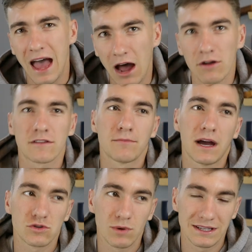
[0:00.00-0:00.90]
how this
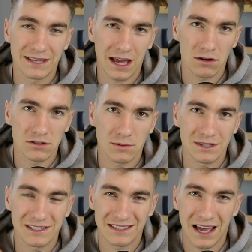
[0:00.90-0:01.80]
match went down, some
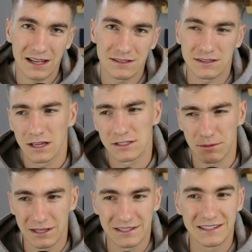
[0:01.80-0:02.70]
of the stats,
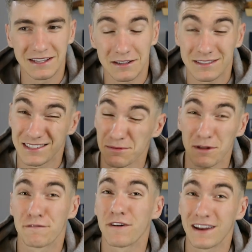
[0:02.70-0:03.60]
some of the details, and some
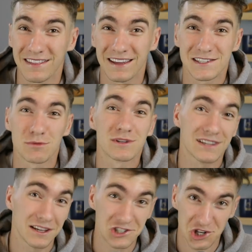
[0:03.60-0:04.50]
of the funny things that were
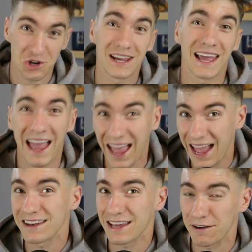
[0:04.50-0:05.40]
said during
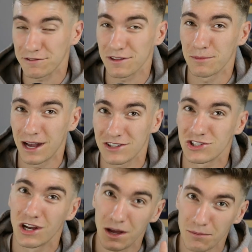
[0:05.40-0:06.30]
and after the
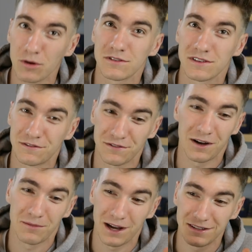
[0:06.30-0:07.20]
match, mostly
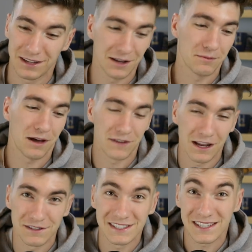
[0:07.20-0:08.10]
from Daniil
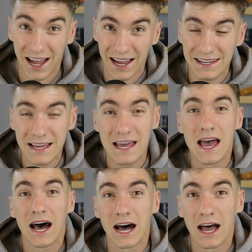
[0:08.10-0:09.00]
Medvedev's side.
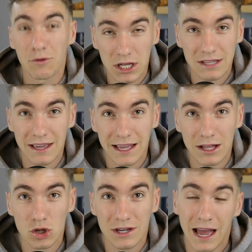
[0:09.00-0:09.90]
And we're gonna take
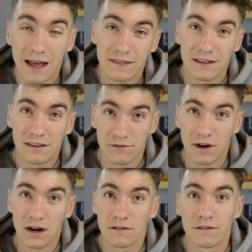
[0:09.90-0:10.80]
a look at the
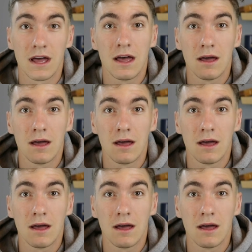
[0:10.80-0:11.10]
Zverev